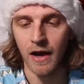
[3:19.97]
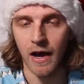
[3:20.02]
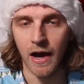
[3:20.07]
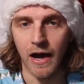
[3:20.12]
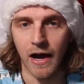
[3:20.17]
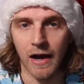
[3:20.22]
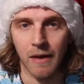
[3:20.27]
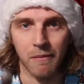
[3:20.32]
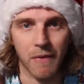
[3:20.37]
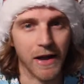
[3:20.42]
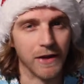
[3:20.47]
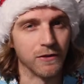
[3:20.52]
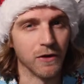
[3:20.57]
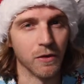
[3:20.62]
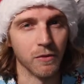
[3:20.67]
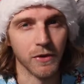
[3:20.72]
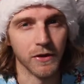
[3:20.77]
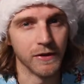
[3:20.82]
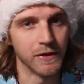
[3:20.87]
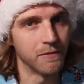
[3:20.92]
I
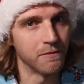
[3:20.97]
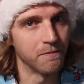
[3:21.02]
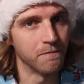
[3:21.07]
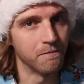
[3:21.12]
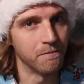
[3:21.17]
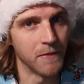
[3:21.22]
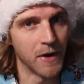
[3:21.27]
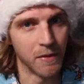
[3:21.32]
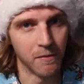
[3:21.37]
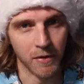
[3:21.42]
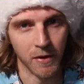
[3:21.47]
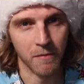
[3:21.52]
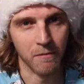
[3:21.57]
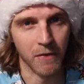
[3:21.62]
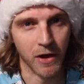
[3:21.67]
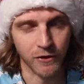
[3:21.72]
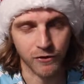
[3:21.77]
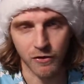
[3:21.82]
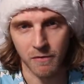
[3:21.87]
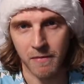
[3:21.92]
don't really remember
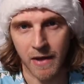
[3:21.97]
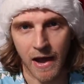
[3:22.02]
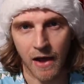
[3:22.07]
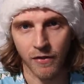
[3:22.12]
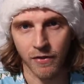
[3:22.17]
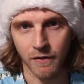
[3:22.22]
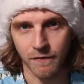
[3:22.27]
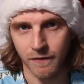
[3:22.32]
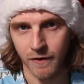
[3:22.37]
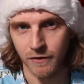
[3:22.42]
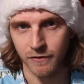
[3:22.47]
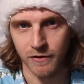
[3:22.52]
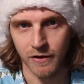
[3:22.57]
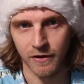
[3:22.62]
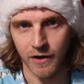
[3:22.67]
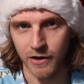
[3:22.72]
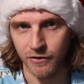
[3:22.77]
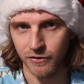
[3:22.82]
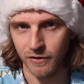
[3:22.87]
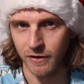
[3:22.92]
much about the first
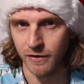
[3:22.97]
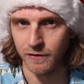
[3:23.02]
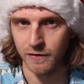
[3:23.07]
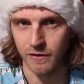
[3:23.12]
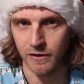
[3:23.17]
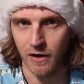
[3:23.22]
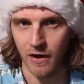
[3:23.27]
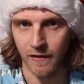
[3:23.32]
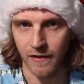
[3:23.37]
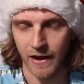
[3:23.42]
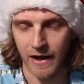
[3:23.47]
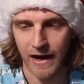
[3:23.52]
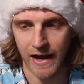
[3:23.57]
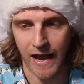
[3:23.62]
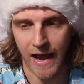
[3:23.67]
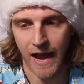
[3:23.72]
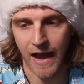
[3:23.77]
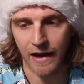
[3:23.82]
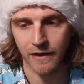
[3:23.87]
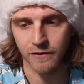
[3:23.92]
iteration of the cigar that I
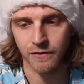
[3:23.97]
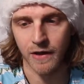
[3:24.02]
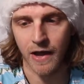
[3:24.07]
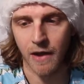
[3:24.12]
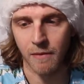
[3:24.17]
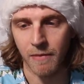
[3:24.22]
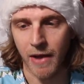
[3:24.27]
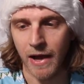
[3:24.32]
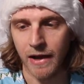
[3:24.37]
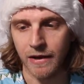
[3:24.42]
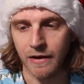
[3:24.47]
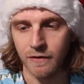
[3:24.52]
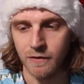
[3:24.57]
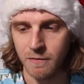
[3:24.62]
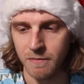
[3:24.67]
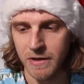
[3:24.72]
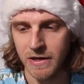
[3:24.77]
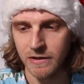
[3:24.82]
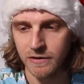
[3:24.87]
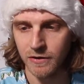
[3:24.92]
had, so I'm not going to
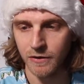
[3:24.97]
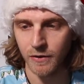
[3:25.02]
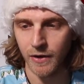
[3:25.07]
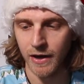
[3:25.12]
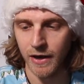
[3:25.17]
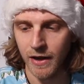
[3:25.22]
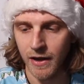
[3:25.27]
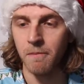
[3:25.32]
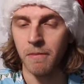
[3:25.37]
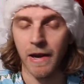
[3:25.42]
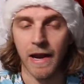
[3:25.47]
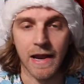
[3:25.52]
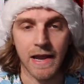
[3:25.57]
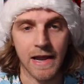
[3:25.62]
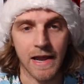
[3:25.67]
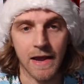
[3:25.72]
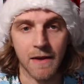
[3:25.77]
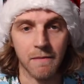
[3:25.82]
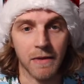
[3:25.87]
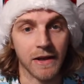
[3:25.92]
speak to it, but I
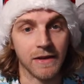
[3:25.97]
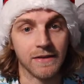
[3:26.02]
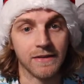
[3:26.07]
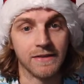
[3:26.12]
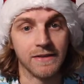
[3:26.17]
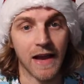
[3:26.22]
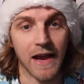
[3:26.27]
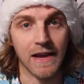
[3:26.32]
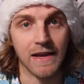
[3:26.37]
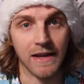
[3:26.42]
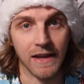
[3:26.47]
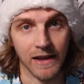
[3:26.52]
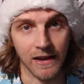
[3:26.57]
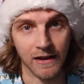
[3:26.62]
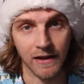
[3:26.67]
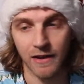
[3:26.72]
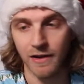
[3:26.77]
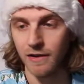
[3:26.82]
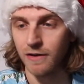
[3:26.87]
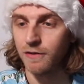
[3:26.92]
am
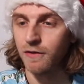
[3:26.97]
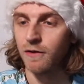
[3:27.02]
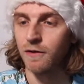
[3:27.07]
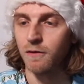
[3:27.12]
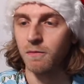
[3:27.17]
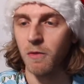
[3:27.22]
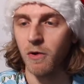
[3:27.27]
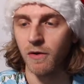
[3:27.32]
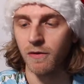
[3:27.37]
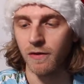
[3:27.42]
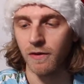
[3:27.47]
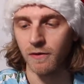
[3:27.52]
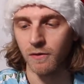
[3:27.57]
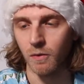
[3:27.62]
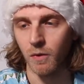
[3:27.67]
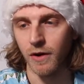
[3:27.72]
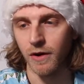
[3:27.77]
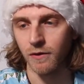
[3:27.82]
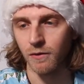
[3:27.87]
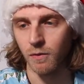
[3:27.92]
excited to smoke this
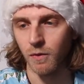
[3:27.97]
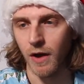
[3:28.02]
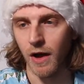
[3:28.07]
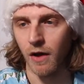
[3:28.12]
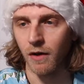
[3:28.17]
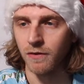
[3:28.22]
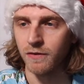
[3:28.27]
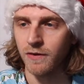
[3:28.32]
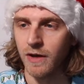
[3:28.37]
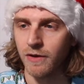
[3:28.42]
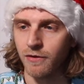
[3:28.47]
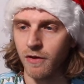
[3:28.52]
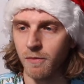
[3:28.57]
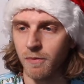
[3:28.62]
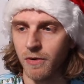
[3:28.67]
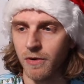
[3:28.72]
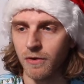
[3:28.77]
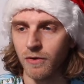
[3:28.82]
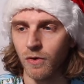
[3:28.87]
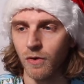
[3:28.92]
one as well. It's actually a
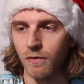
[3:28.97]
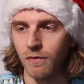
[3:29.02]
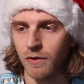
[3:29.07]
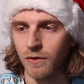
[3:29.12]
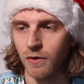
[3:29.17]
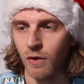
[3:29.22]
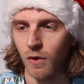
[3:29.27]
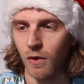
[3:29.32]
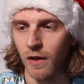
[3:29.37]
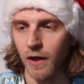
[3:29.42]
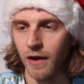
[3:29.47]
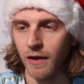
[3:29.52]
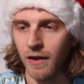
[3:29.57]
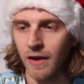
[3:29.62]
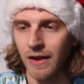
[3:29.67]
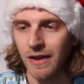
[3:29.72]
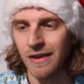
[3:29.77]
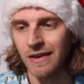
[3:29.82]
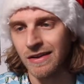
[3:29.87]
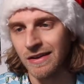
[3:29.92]
pretty cool Vitola.
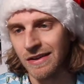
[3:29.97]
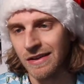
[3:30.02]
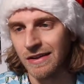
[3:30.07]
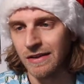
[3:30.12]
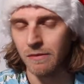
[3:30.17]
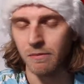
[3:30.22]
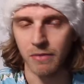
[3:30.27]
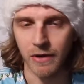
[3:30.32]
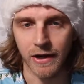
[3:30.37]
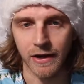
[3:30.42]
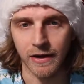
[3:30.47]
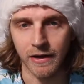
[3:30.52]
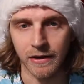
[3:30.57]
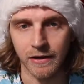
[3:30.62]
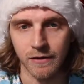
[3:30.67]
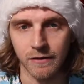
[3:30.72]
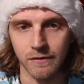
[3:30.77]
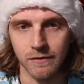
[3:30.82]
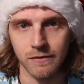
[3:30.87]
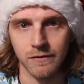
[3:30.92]
The branding
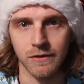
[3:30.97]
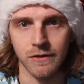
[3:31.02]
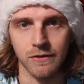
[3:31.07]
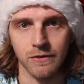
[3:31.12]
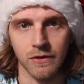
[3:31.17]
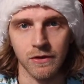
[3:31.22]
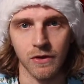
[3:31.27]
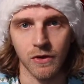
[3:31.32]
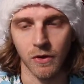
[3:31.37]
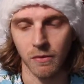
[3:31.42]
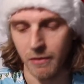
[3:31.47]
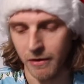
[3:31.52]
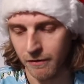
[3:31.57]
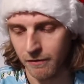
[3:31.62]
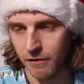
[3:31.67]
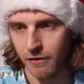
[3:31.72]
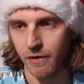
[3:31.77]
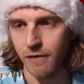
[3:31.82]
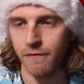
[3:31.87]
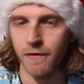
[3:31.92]
could use a little bit
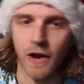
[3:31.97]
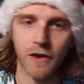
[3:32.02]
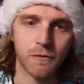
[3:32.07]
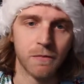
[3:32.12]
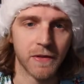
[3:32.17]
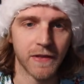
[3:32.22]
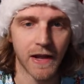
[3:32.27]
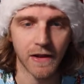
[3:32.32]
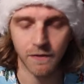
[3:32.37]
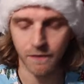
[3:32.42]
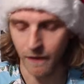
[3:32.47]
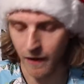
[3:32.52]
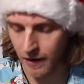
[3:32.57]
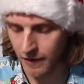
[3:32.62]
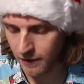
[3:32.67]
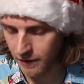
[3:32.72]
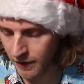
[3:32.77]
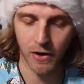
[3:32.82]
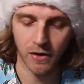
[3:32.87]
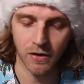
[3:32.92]
of a refresh, but that's
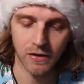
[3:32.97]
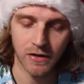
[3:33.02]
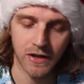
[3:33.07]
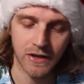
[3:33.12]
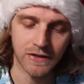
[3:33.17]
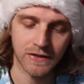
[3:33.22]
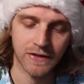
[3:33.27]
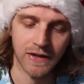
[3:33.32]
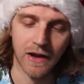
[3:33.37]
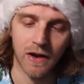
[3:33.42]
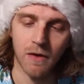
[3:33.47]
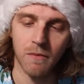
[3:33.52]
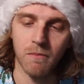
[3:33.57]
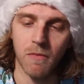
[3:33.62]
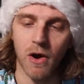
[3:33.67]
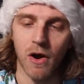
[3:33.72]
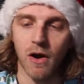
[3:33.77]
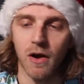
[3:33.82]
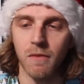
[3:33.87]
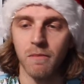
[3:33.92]
fine. PERLA Del
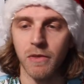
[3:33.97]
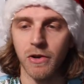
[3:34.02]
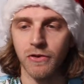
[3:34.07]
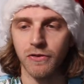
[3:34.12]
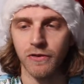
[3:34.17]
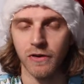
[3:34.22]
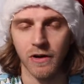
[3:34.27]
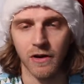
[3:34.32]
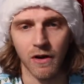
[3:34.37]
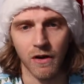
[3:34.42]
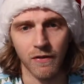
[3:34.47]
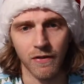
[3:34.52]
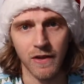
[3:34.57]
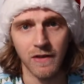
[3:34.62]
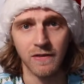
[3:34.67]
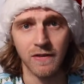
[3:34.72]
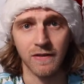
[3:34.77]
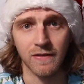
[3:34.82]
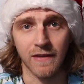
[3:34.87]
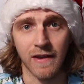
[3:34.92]
Mar Maduro.
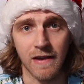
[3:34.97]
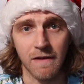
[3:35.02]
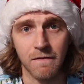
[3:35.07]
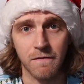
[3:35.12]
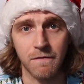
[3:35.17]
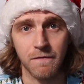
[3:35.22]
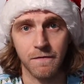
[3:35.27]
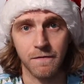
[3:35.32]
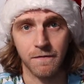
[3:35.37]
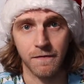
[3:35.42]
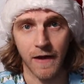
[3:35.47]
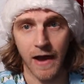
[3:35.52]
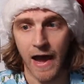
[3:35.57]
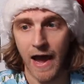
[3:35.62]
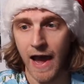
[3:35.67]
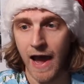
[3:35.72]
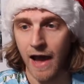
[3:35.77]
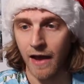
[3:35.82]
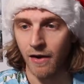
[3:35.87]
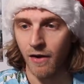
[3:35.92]
This is a
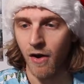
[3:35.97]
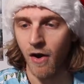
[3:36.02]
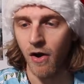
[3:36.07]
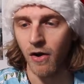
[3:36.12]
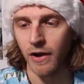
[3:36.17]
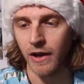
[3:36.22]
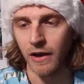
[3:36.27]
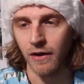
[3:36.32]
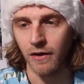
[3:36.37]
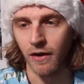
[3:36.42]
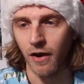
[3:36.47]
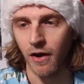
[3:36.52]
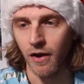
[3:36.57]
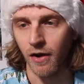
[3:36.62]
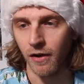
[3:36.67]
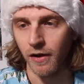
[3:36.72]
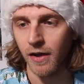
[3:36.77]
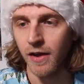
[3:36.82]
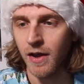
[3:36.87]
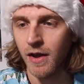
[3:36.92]
fat honkin'
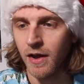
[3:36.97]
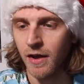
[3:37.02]
dong.